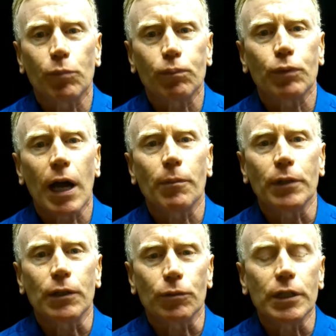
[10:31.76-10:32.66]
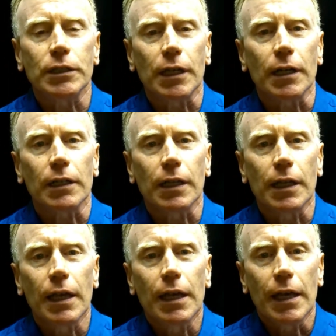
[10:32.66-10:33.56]
property to retail
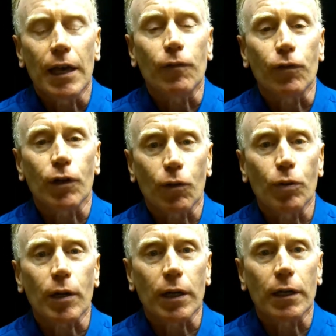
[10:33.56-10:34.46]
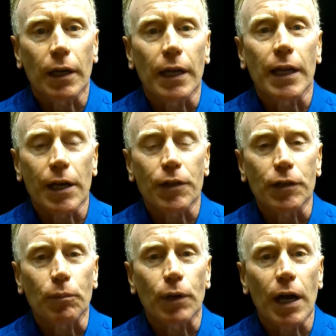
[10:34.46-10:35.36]
and for a quick and a healthy
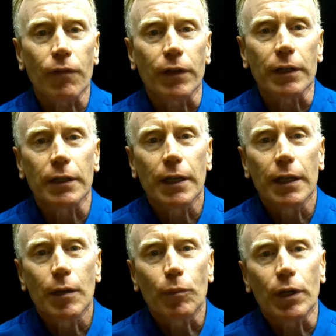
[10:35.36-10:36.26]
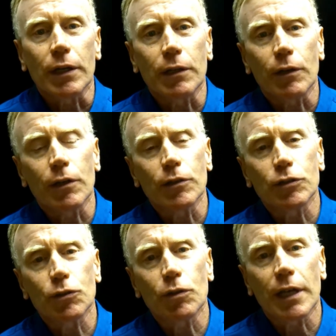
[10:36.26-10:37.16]
profit. But it goes
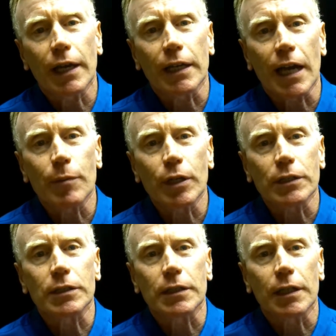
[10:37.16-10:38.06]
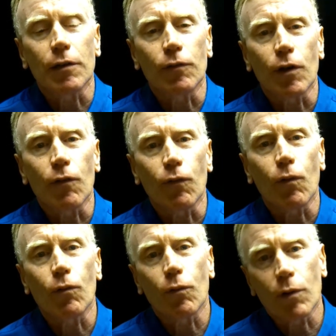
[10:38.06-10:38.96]
through the economics of
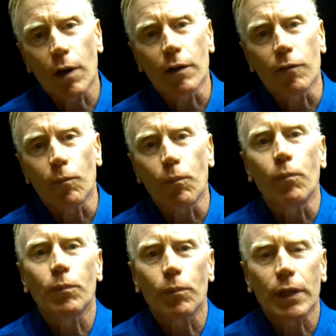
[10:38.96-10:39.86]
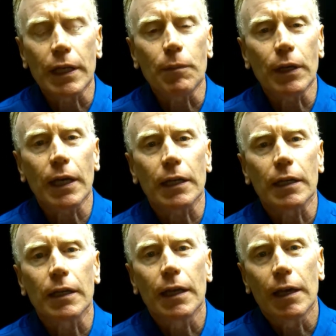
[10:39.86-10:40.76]
keeping it
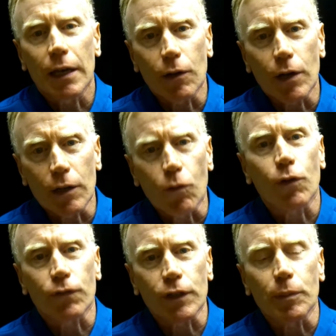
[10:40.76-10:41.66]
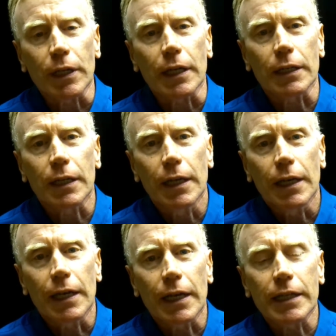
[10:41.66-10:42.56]
or flipping it.
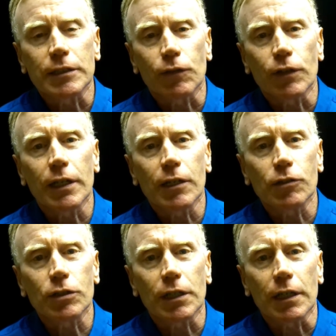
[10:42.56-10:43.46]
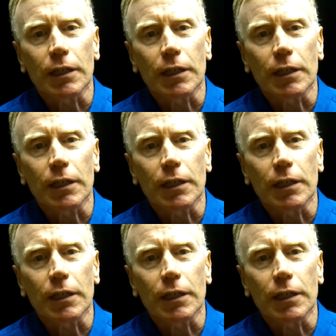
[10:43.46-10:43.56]
And I think it's a very interesting